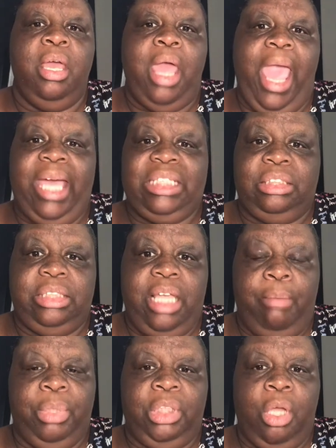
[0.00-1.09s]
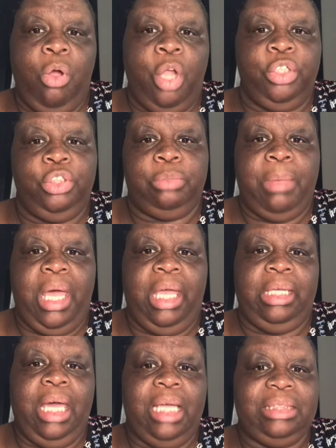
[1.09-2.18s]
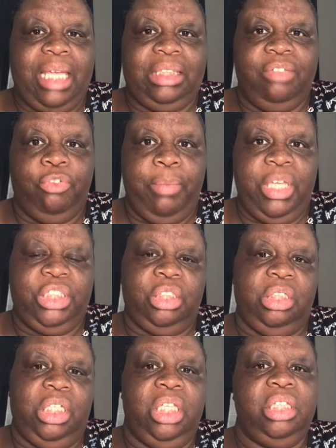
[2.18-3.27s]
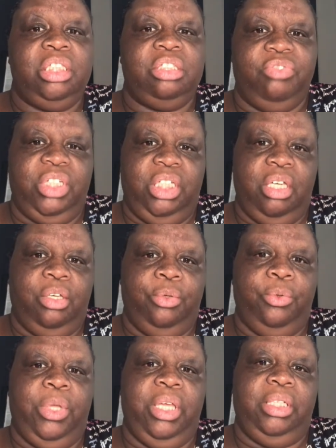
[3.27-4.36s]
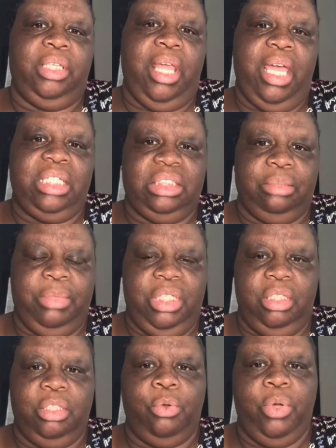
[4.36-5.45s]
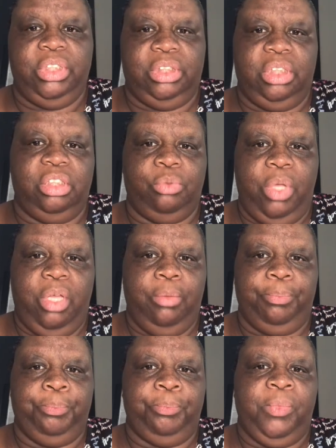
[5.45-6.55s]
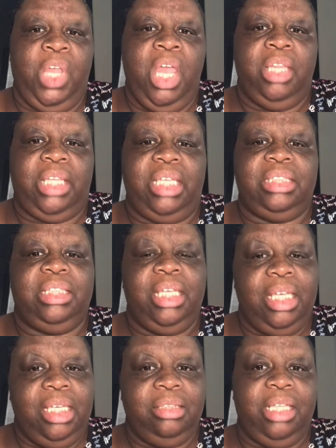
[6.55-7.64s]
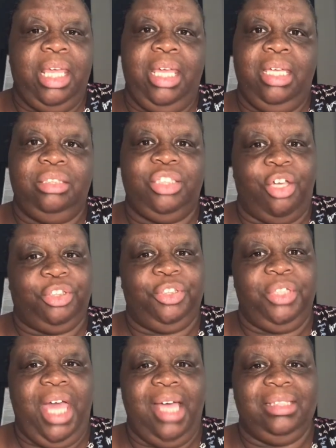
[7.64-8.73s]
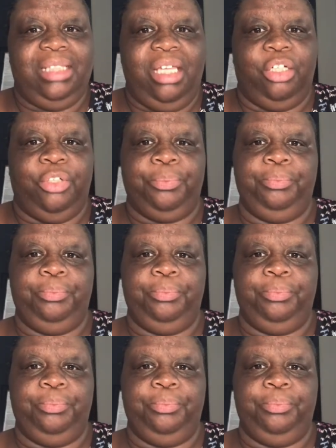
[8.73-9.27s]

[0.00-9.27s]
ask down below or use my contact information in this video and ask me the question as well. Thanks again, and talk to you guys later.